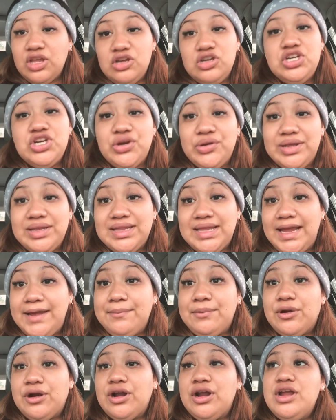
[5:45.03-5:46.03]
during
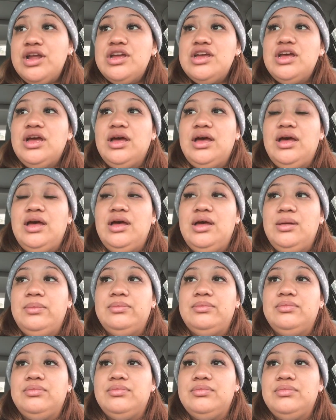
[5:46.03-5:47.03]
labor,
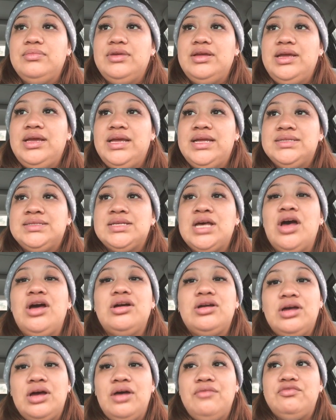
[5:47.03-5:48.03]
it's
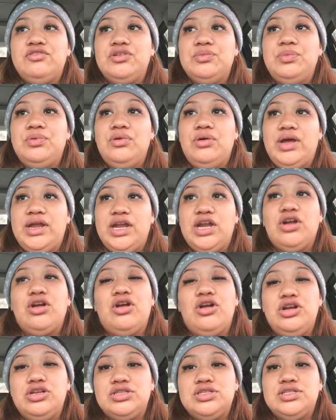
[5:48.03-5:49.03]
uncomfortable and it
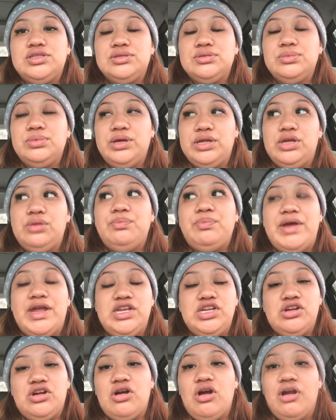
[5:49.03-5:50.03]
hurts when you
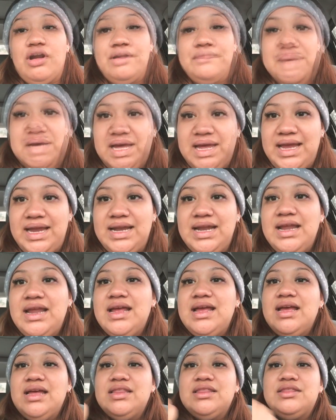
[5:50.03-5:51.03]
bend your arm. But
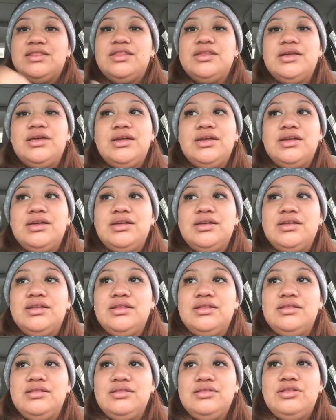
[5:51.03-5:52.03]

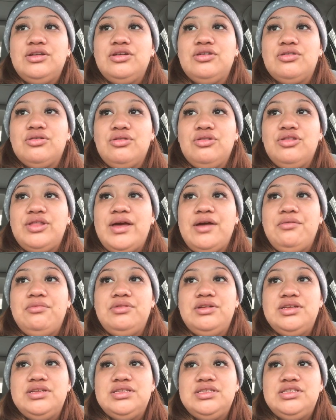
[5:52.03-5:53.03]
the girl that
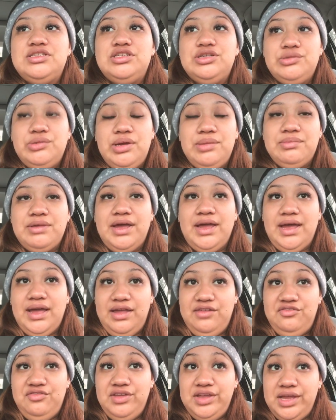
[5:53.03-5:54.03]
was doing my
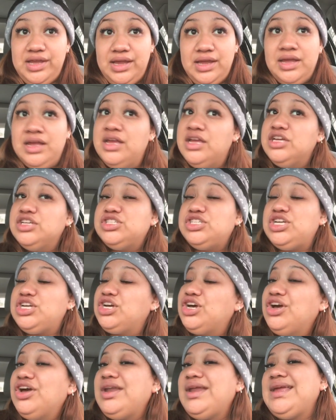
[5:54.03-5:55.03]
IV, she
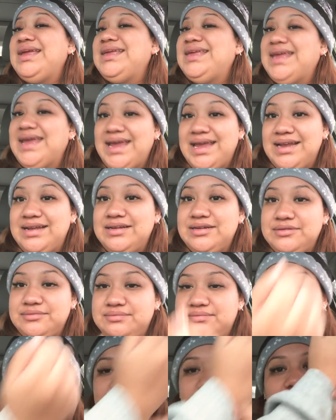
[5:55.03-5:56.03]
couldn't get
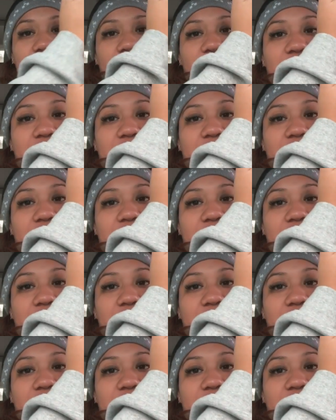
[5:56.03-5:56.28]
a